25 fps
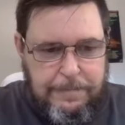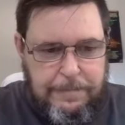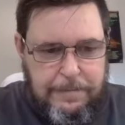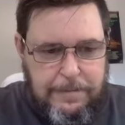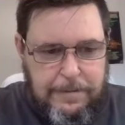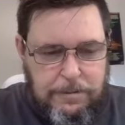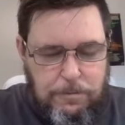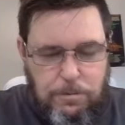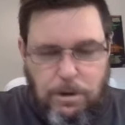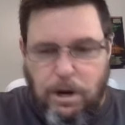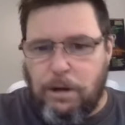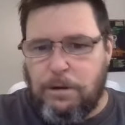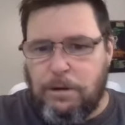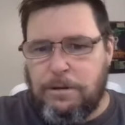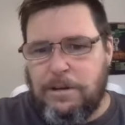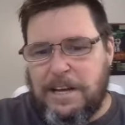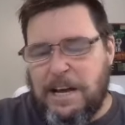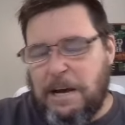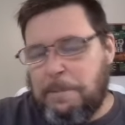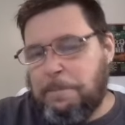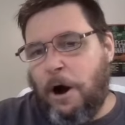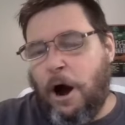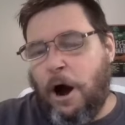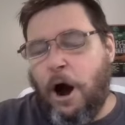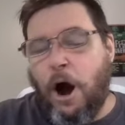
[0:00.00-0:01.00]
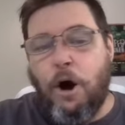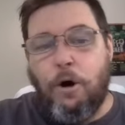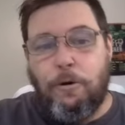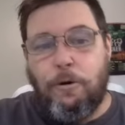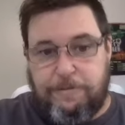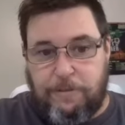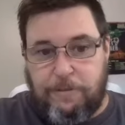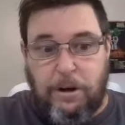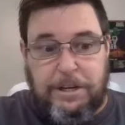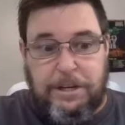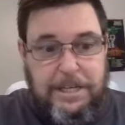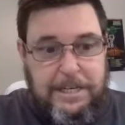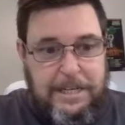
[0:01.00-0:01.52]
Well, I'll
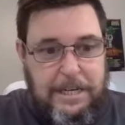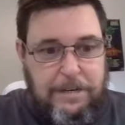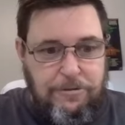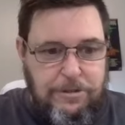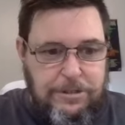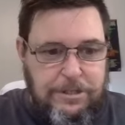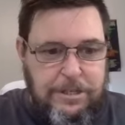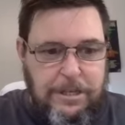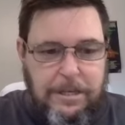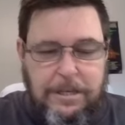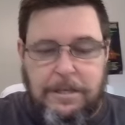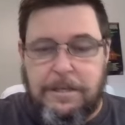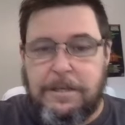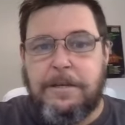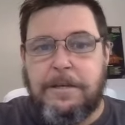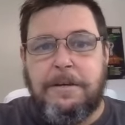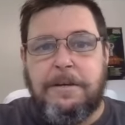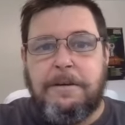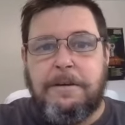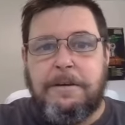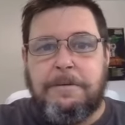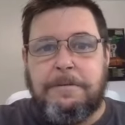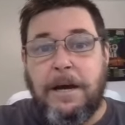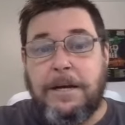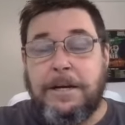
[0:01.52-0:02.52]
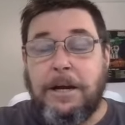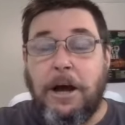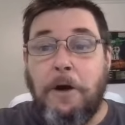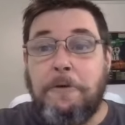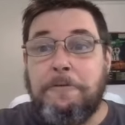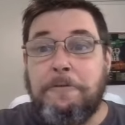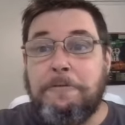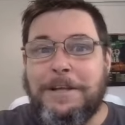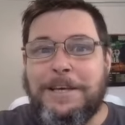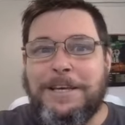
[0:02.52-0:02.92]
find it interesting, and hopefully